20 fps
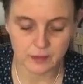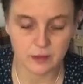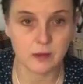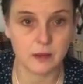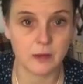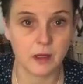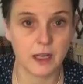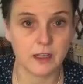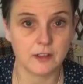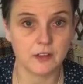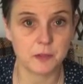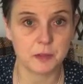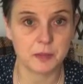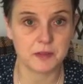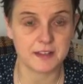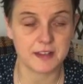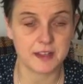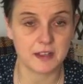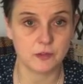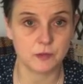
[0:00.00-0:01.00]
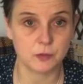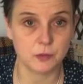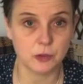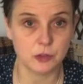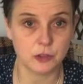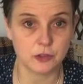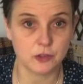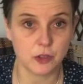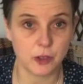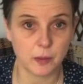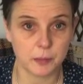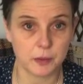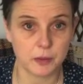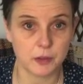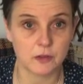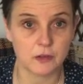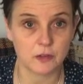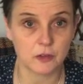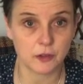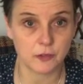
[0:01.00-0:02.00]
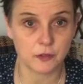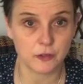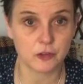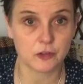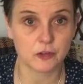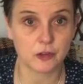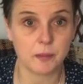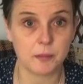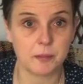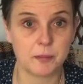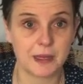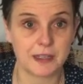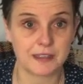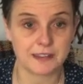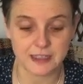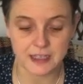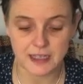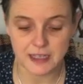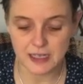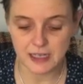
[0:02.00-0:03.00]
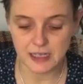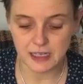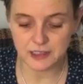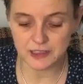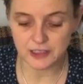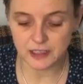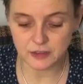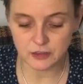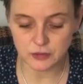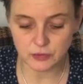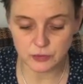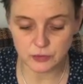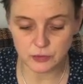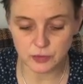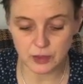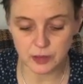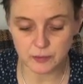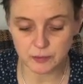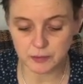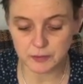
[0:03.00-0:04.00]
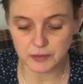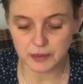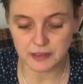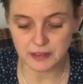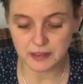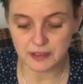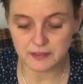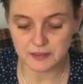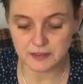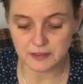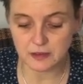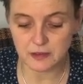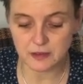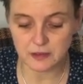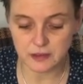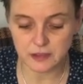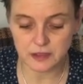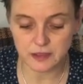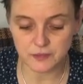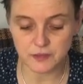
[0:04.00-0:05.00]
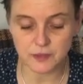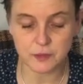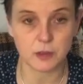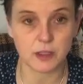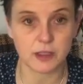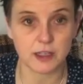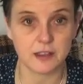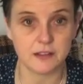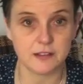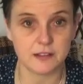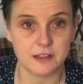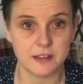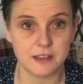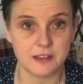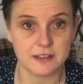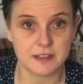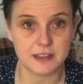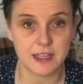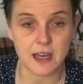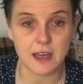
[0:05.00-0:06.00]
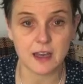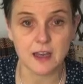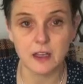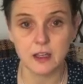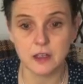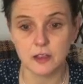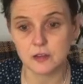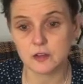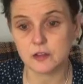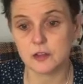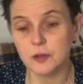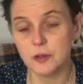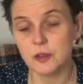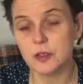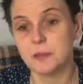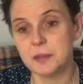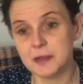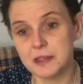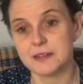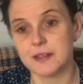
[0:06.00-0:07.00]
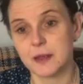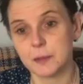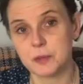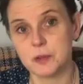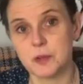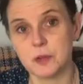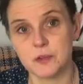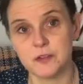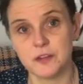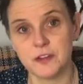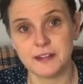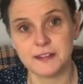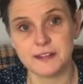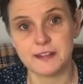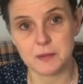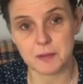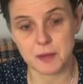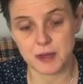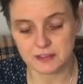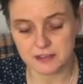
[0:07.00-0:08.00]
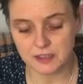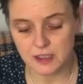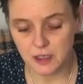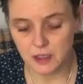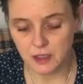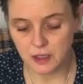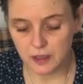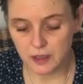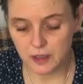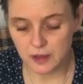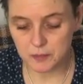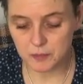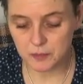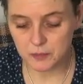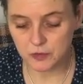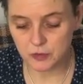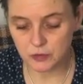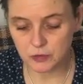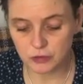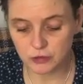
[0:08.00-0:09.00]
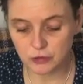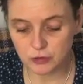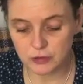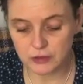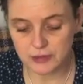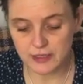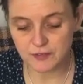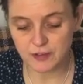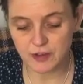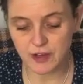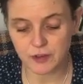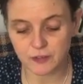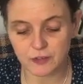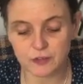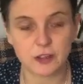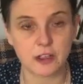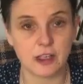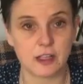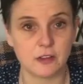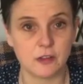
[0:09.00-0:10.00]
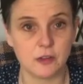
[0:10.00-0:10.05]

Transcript: 100% wool soft top mat, and then you can either leave the one underneath there, slowly build up your felting mat, so you should never have to get